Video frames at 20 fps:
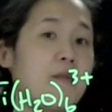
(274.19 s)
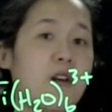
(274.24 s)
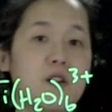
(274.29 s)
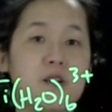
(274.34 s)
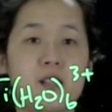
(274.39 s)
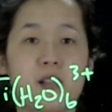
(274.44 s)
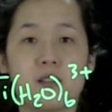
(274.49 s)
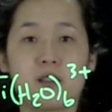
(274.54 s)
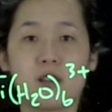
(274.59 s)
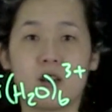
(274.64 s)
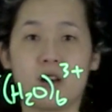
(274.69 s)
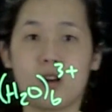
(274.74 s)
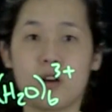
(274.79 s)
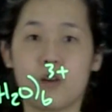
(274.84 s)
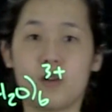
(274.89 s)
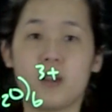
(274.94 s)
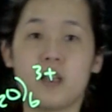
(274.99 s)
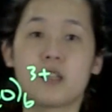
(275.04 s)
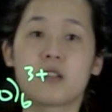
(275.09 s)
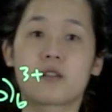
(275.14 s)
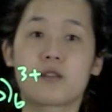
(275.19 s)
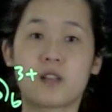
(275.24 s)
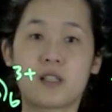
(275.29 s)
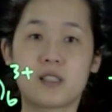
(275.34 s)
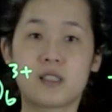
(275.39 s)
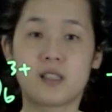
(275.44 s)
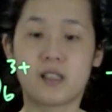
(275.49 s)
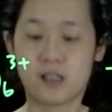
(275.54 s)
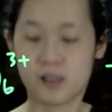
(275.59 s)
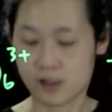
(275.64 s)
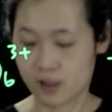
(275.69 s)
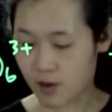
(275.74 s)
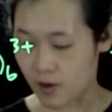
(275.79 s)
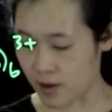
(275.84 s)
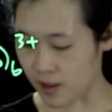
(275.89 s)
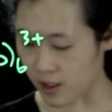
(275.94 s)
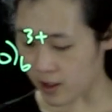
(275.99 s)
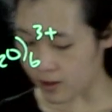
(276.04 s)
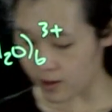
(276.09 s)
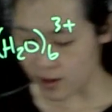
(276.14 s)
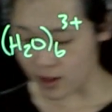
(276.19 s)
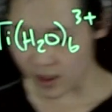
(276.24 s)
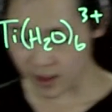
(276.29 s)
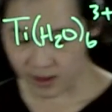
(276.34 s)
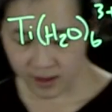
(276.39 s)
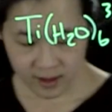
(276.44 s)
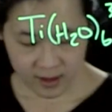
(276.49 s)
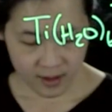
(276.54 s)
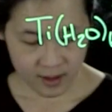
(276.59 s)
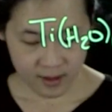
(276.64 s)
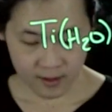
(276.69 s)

our delta O increases going across,